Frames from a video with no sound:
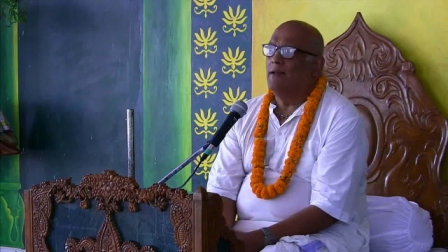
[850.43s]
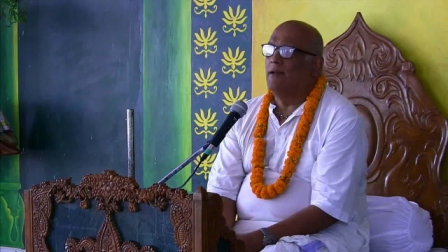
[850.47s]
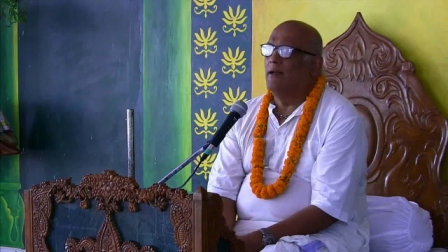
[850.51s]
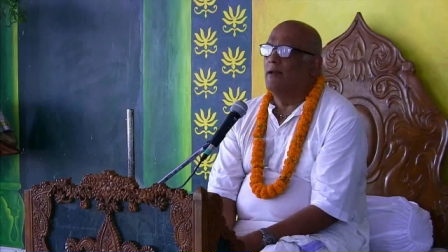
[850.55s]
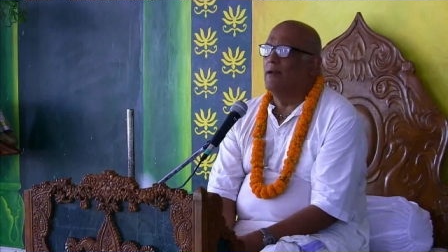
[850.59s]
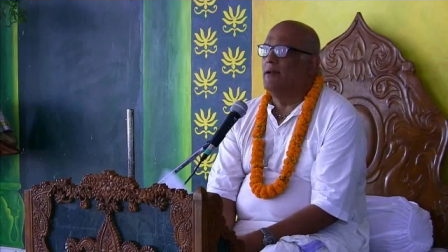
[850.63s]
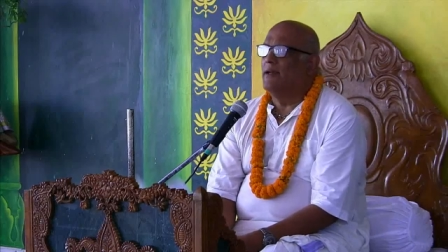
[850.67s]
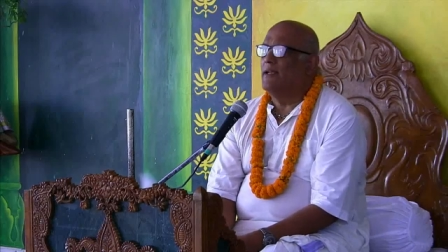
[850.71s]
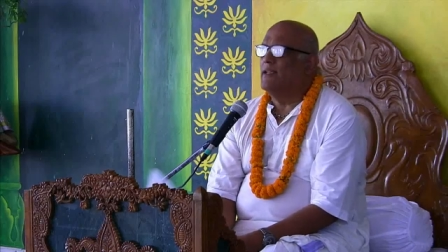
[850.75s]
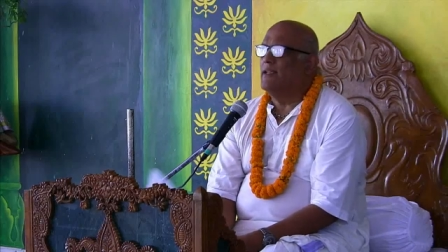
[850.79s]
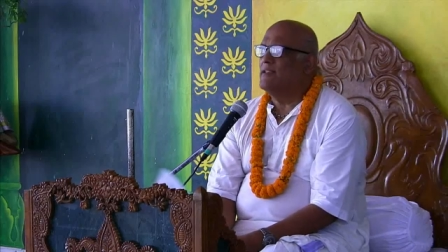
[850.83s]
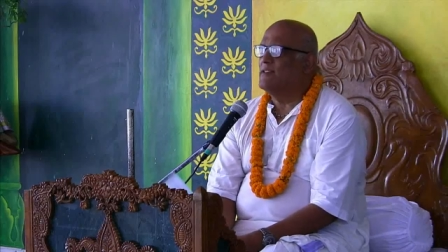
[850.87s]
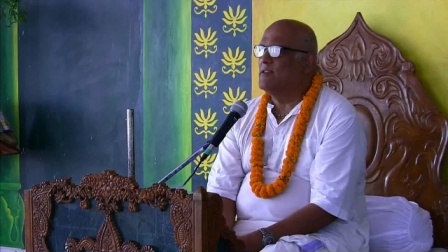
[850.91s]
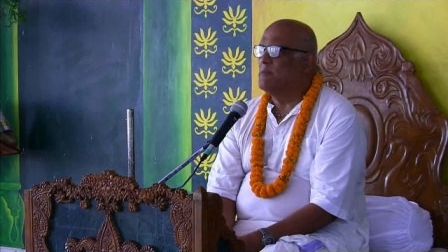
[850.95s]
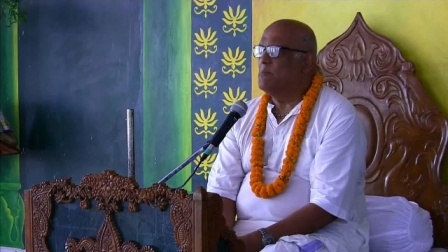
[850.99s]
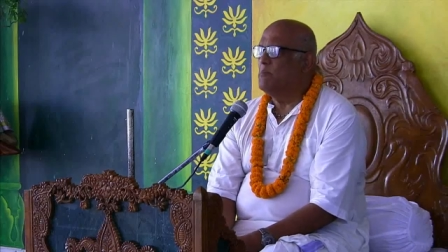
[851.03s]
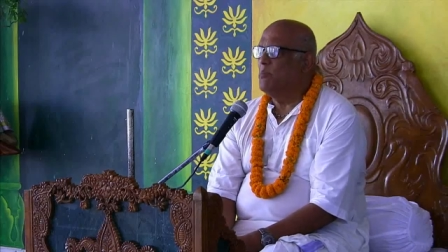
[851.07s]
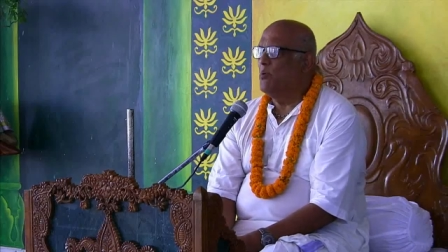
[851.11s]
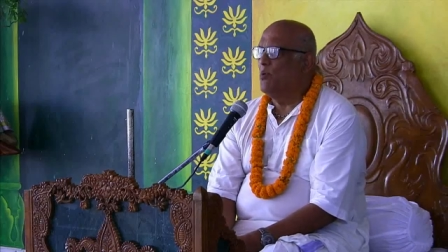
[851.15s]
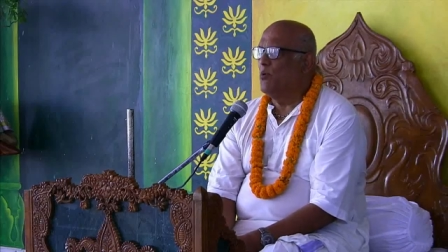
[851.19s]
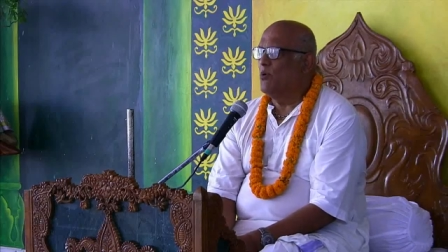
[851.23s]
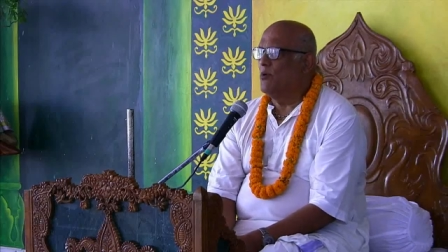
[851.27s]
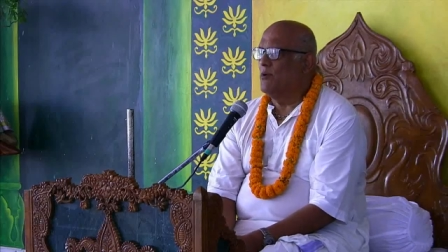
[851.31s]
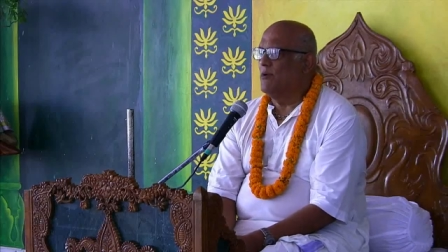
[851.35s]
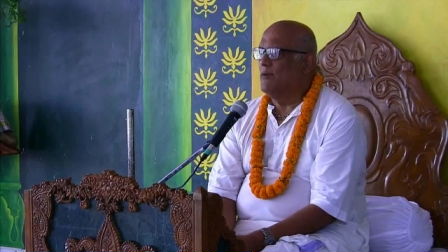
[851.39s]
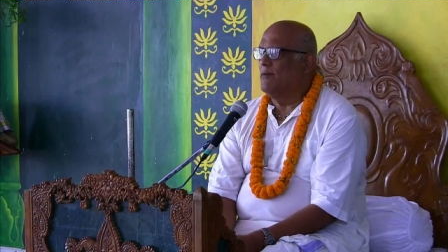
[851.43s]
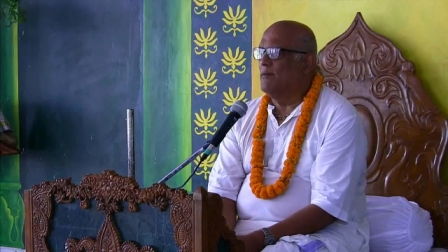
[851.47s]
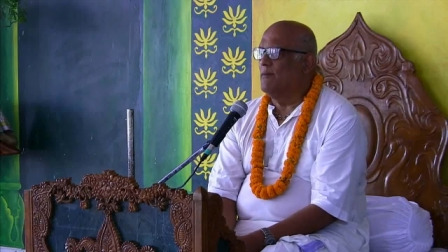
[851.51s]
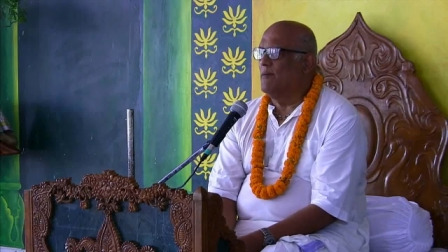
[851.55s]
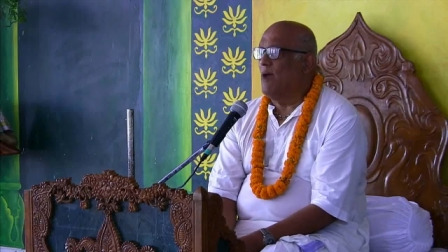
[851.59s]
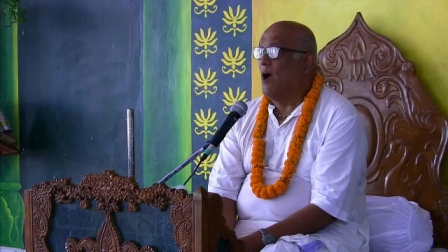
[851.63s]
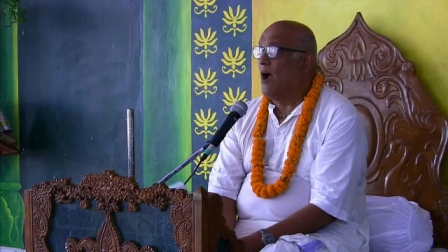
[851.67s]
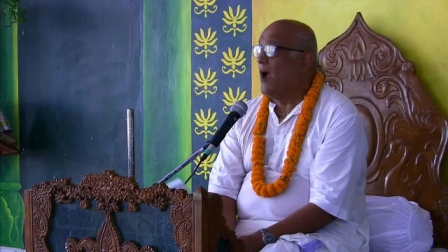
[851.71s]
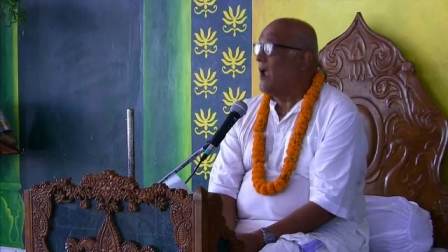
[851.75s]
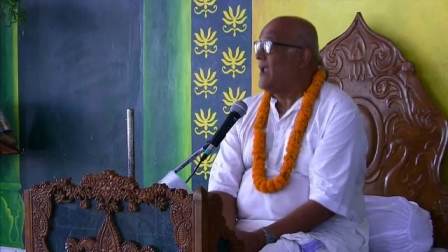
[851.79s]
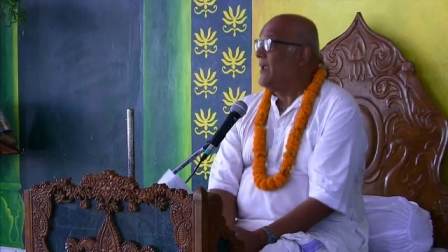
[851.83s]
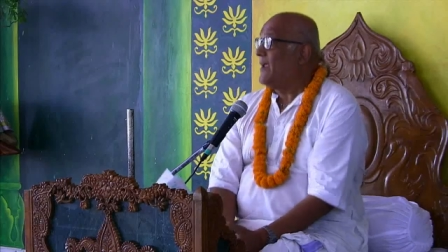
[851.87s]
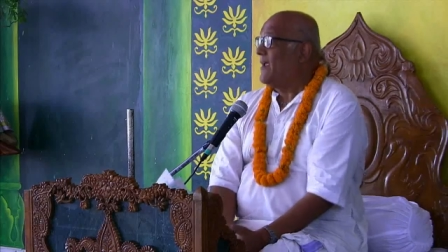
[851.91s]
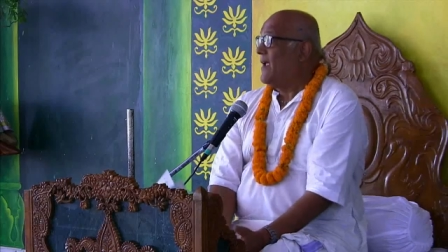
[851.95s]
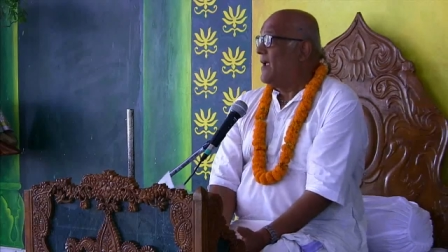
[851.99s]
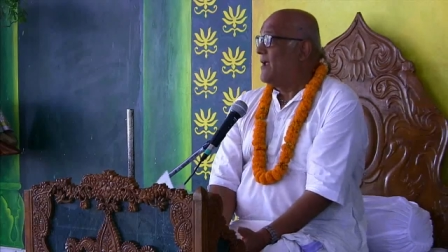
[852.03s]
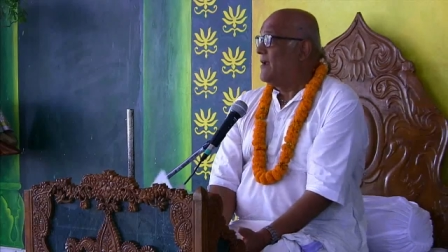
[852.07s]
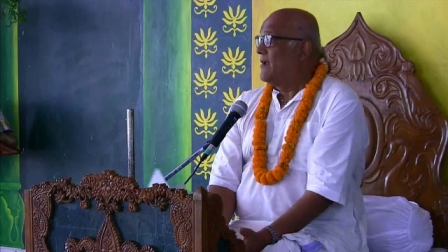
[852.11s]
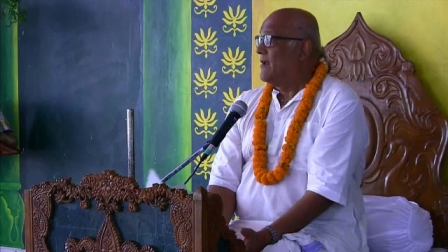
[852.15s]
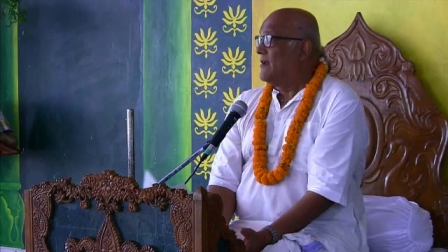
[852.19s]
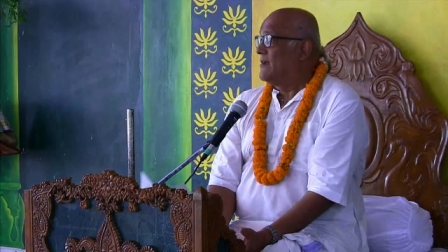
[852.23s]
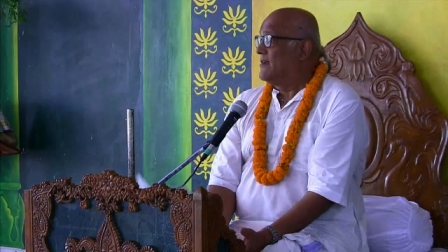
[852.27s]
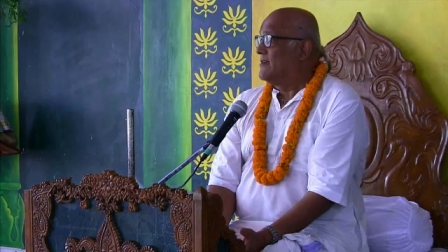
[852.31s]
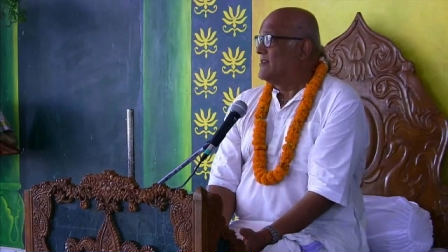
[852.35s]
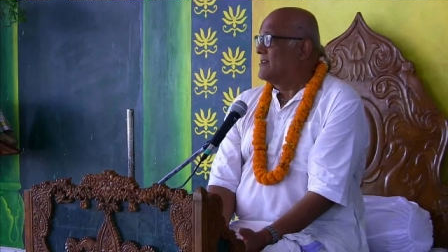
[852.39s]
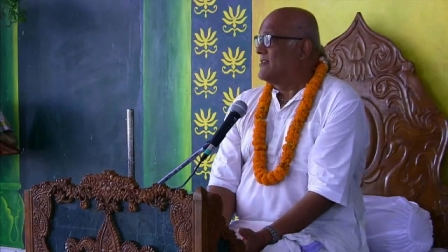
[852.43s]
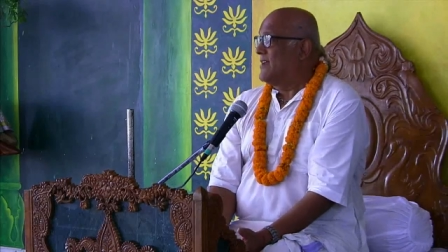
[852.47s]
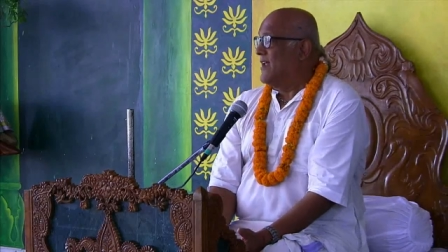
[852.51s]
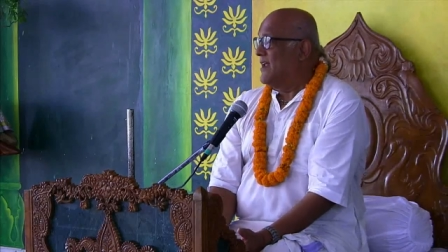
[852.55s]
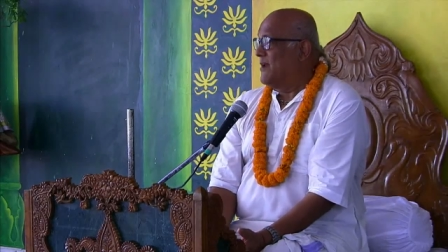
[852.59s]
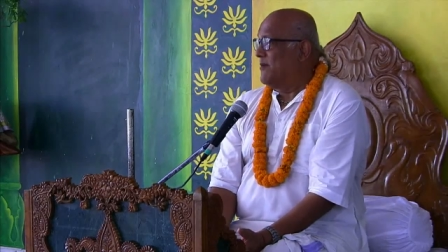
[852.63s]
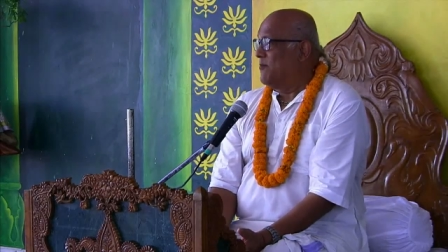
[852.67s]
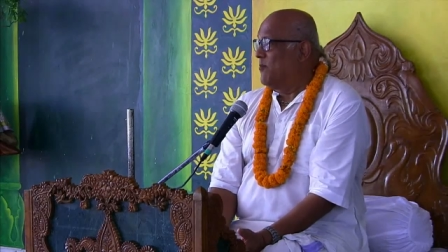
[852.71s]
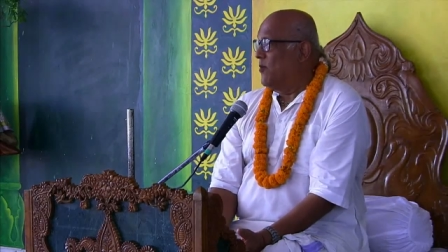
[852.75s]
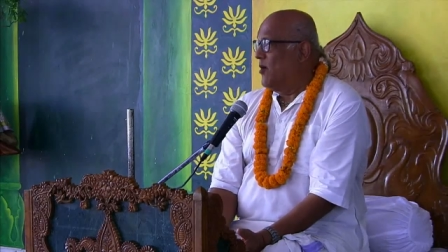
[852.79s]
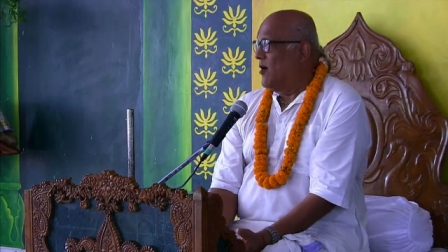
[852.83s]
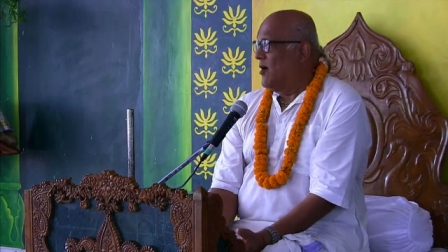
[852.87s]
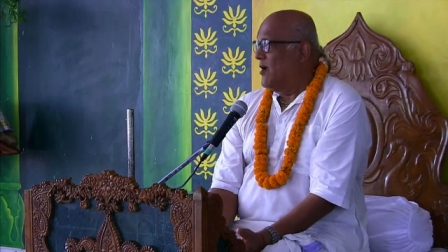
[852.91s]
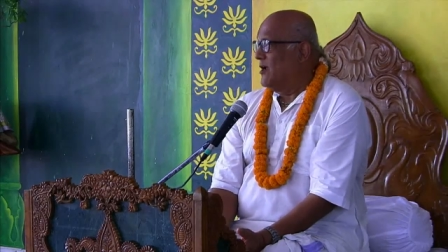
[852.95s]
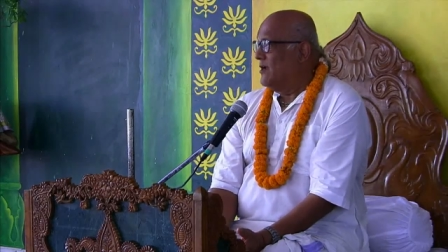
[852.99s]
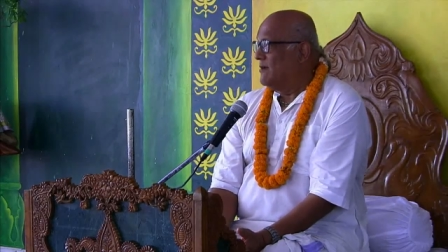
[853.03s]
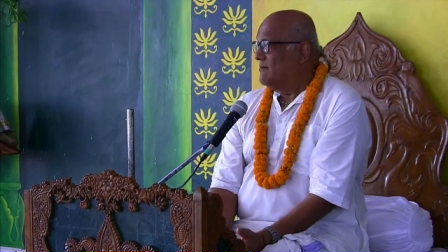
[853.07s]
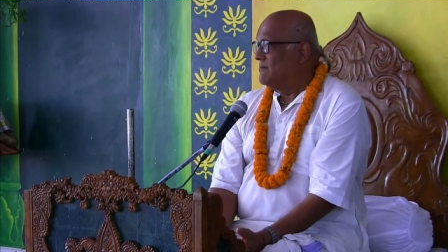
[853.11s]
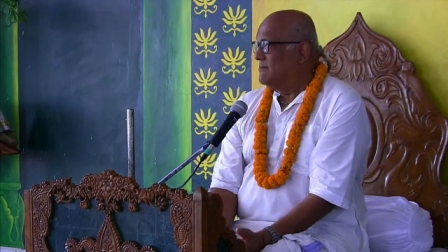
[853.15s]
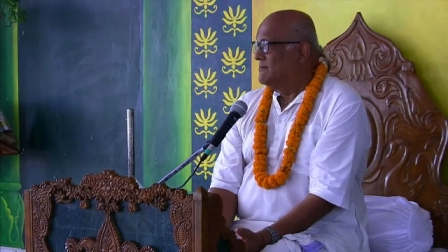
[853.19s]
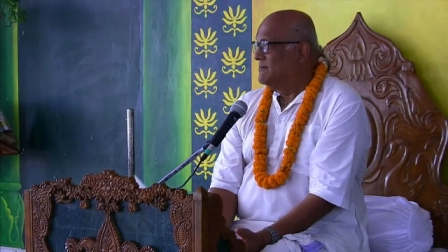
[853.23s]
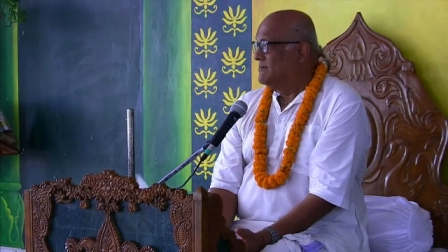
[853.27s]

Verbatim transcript: uh, is important. I can understand why,